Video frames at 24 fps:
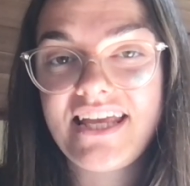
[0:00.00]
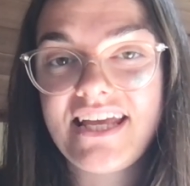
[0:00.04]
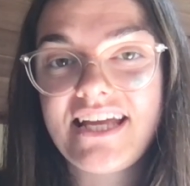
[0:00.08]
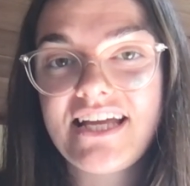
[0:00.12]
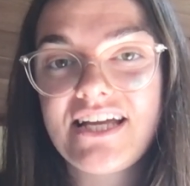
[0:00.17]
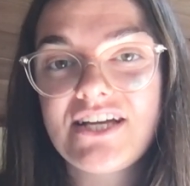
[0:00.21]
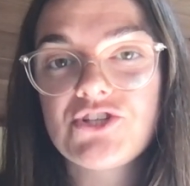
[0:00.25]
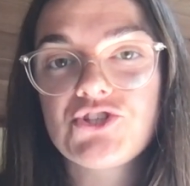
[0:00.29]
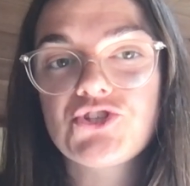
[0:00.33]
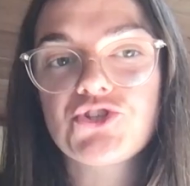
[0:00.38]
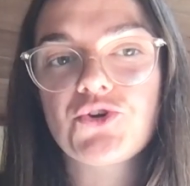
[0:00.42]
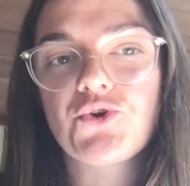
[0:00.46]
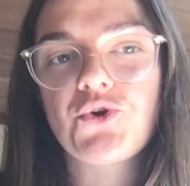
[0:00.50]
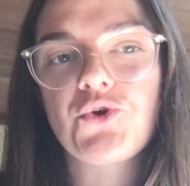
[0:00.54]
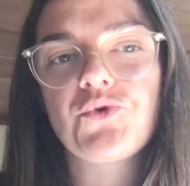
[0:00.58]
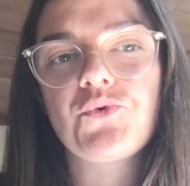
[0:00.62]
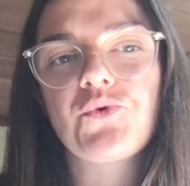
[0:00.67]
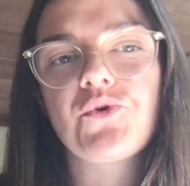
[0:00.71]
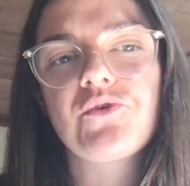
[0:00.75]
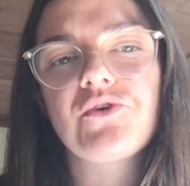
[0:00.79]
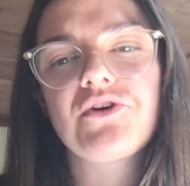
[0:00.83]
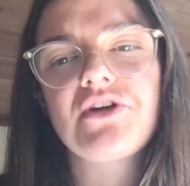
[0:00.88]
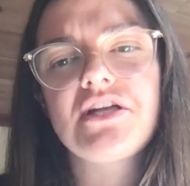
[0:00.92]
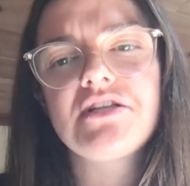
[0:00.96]

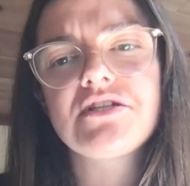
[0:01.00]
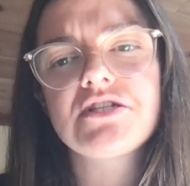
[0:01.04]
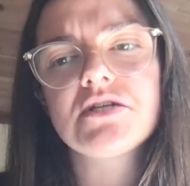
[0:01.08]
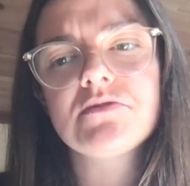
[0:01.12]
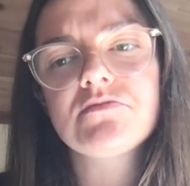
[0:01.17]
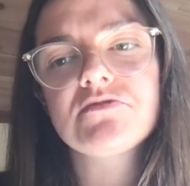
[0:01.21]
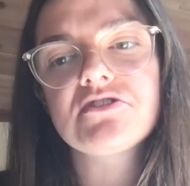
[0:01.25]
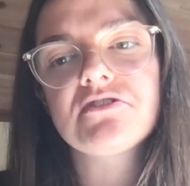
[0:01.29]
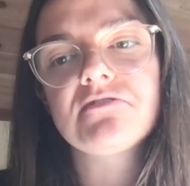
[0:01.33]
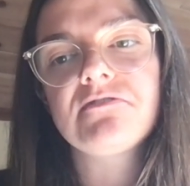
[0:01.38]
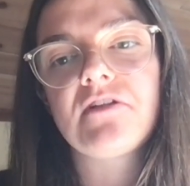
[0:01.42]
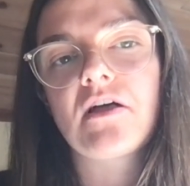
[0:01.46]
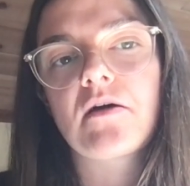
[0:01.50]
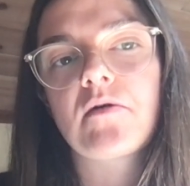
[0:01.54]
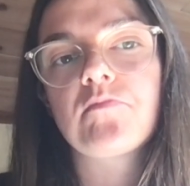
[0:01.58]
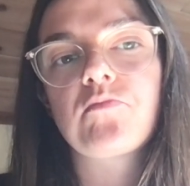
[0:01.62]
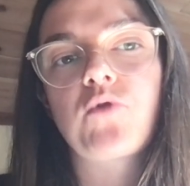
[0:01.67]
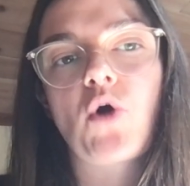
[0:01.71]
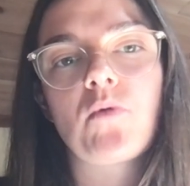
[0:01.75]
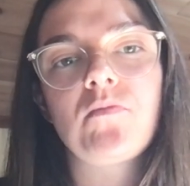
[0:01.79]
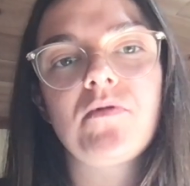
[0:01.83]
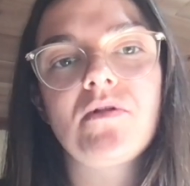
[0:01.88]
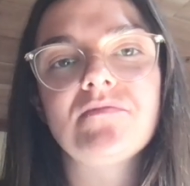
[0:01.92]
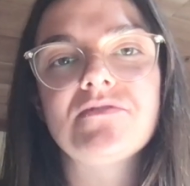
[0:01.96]
So in terms of like
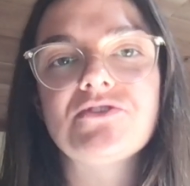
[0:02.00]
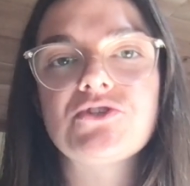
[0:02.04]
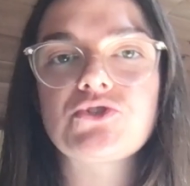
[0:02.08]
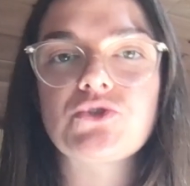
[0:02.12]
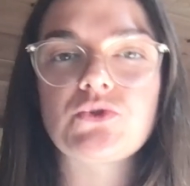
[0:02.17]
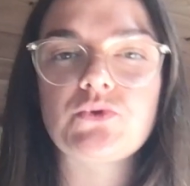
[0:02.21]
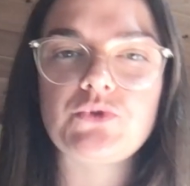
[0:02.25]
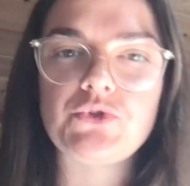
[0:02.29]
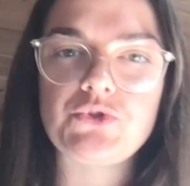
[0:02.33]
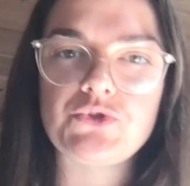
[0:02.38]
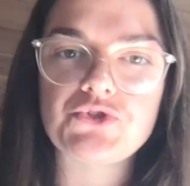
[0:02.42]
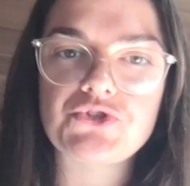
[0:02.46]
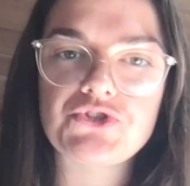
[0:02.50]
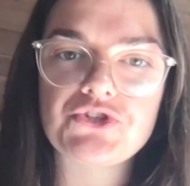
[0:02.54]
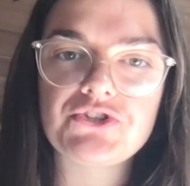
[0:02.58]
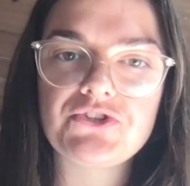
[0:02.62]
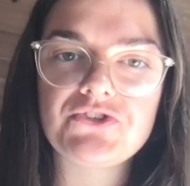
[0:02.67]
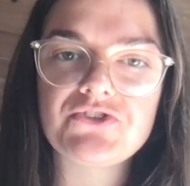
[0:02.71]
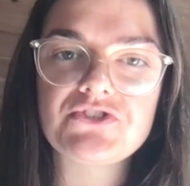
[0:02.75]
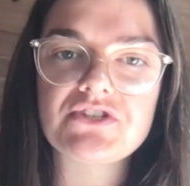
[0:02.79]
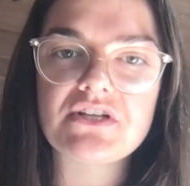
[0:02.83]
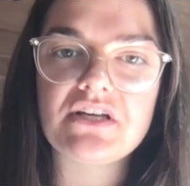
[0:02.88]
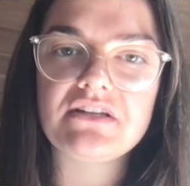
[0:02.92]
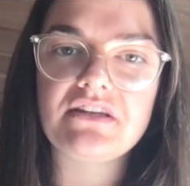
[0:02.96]
problem and
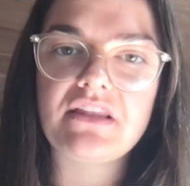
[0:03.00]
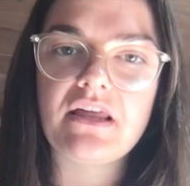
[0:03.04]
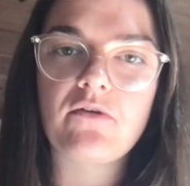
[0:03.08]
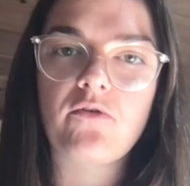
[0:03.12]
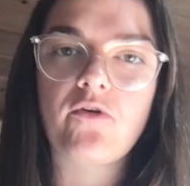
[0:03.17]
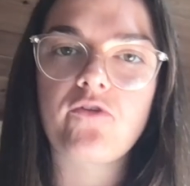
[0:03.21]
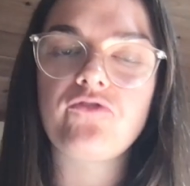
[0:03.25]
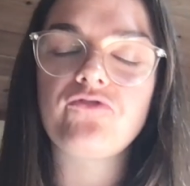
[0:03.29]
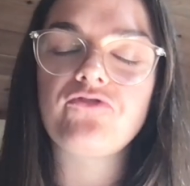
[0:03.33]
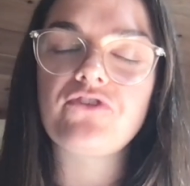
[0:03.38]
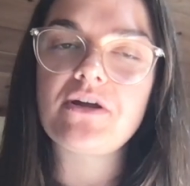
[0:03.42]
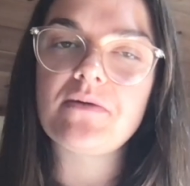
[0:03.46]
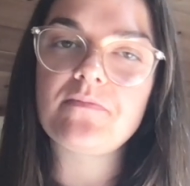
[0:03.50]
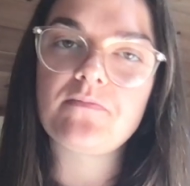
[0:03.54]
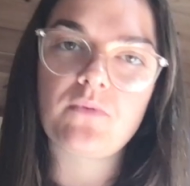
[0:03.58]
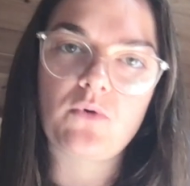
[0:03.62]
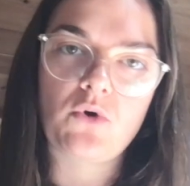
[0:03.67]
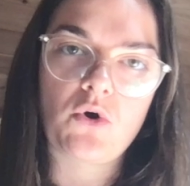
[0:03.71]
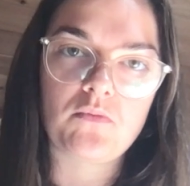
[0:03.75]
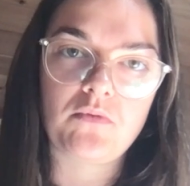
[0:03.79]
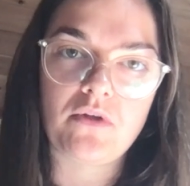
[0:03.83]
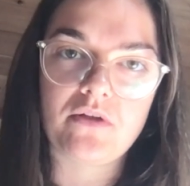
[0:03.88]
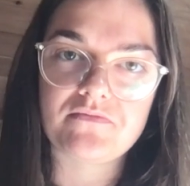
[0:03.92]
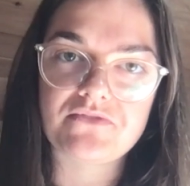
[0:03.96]
solutions, there were three
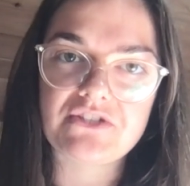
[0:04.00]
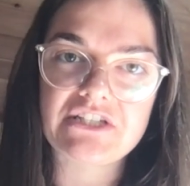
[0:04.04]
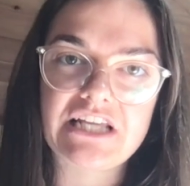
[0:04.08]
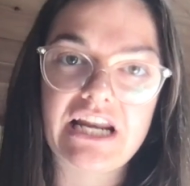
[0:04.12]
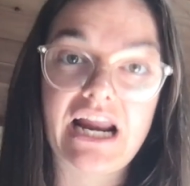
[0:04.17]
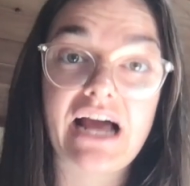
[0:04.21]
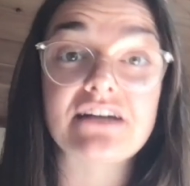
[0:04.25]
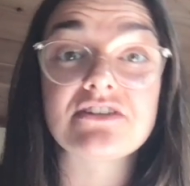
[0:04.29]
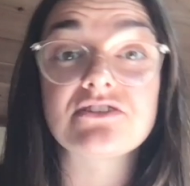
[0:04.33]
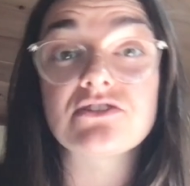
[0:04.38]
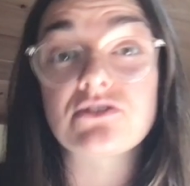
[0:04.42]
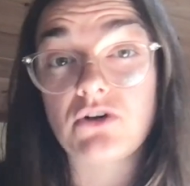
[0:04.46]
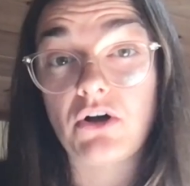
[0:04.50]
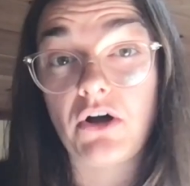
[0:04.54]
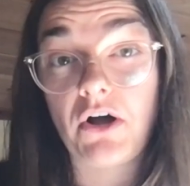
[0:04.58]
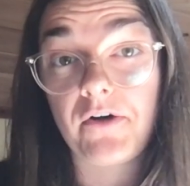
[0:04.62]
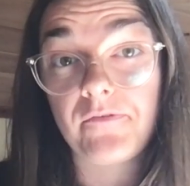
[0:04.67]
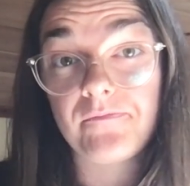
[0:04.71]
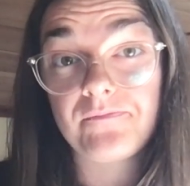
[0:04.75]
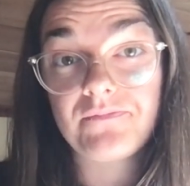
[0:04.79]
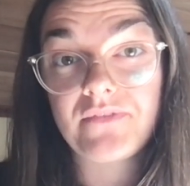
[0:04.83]
problems I saw.